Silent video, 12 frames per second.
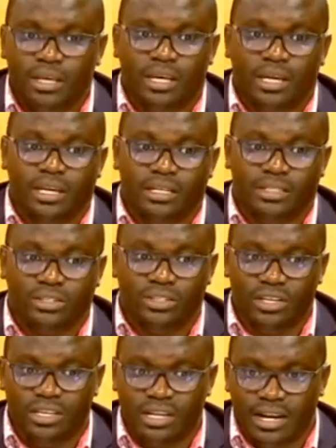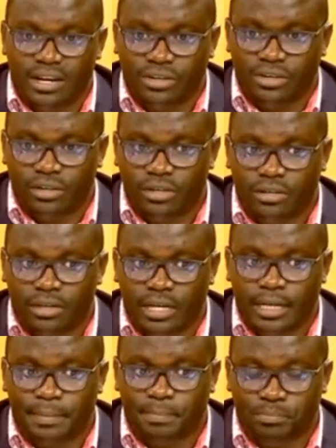and they are
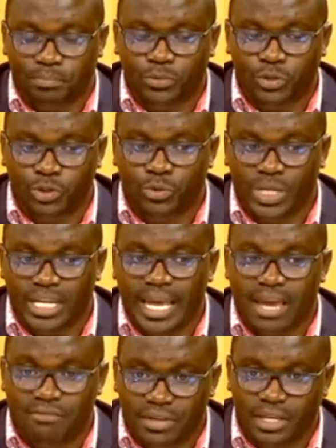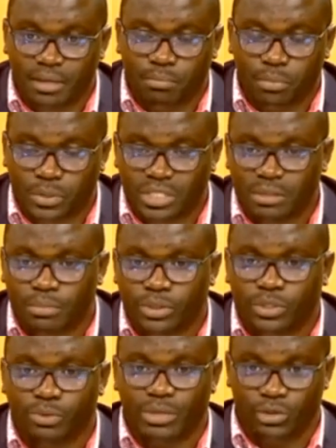um, doing everything possible
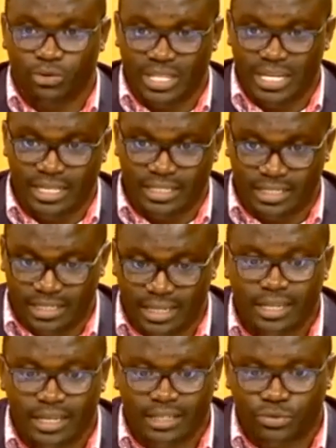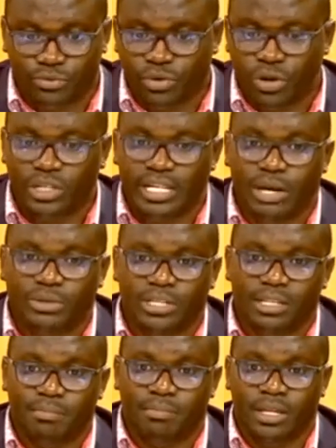to make sure that it's it's rolled out
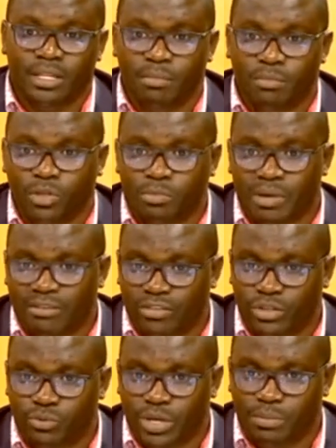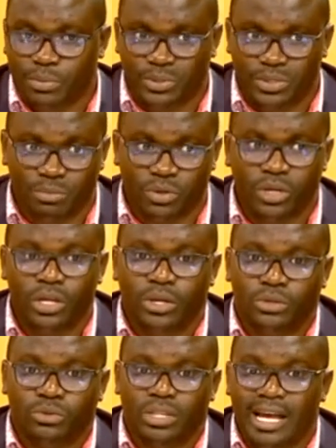in the in the most perfect way possible.
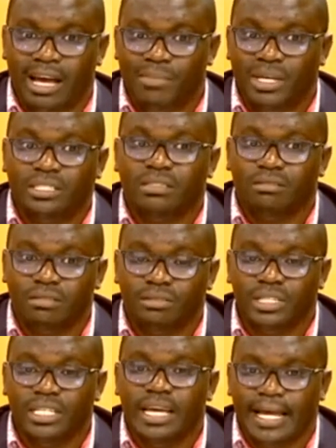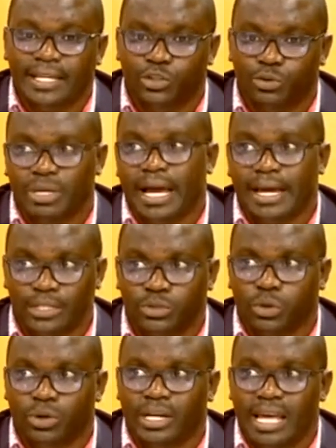So the government really has to be hands
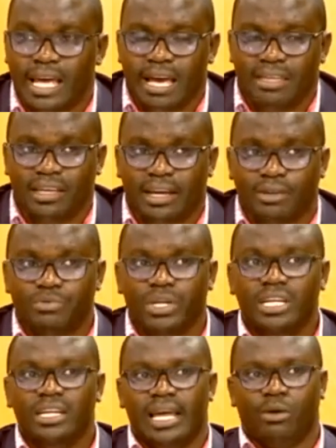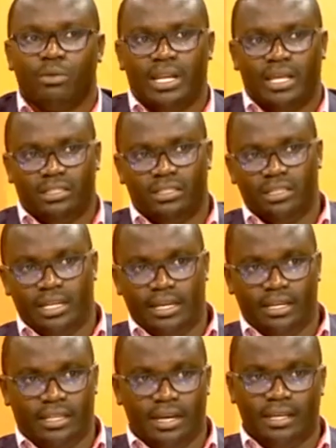on. Mm -hmm. I mm-hmm. think I really like when I see
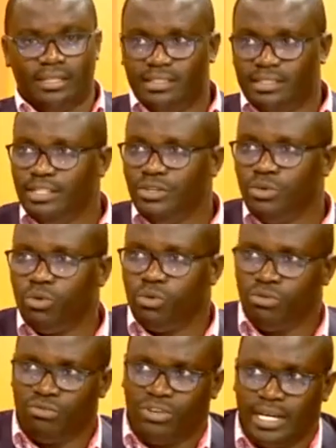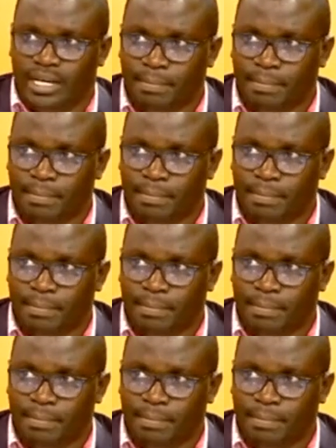like the CEO of uh,